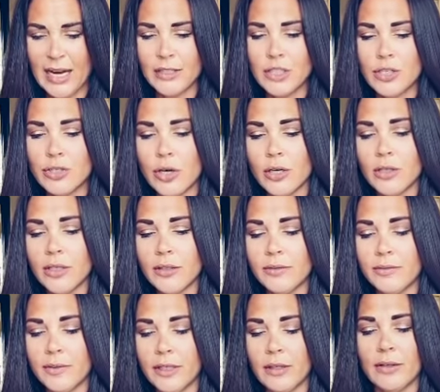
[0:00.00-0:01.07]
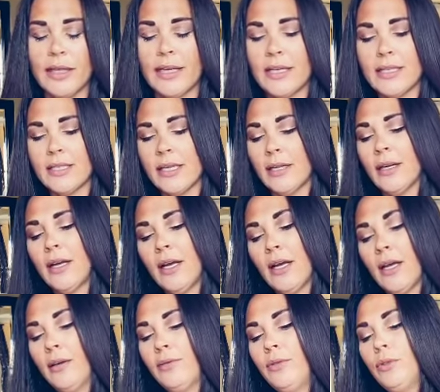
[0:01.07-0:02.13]
I strongly feel, like I said,
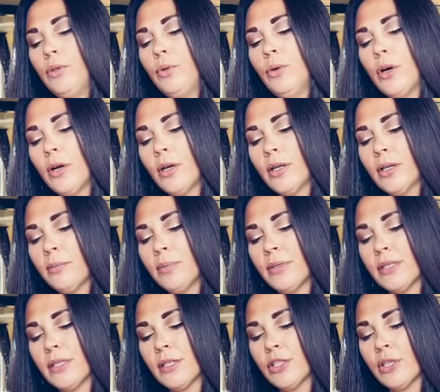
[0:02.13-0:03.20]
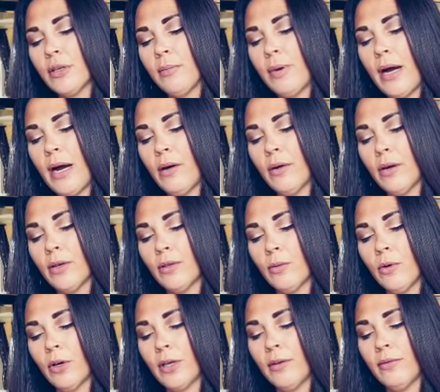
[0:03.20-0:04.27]
if you are in a position of power in the
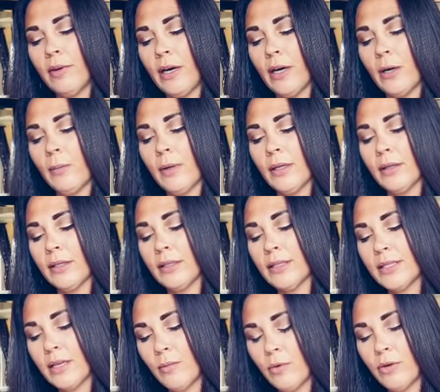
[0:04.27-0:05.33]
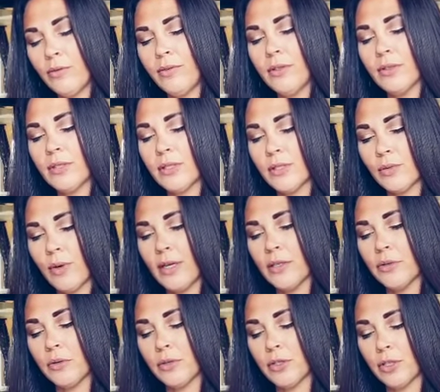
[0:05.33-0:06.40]
work environment, then someone feels this way
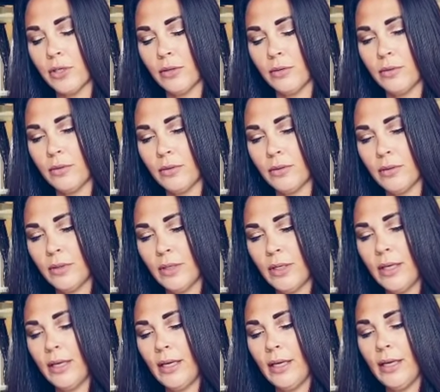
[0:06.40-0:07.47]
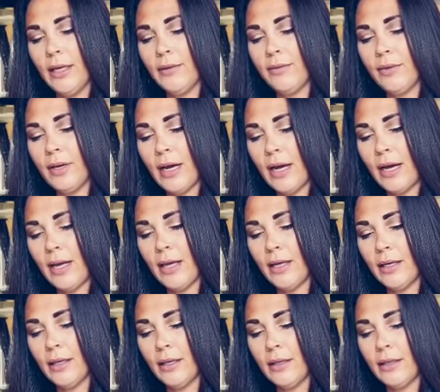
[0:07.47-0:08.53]
towards you. If not,
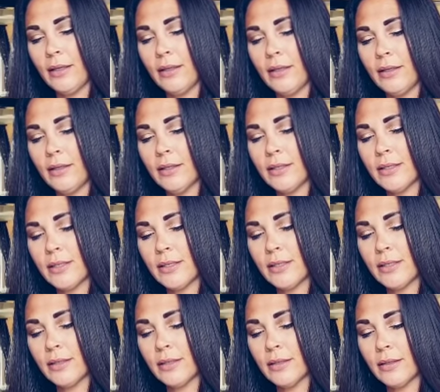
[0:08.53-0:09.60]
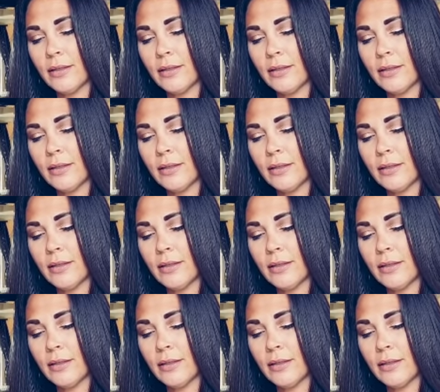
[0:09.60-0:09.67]
then this,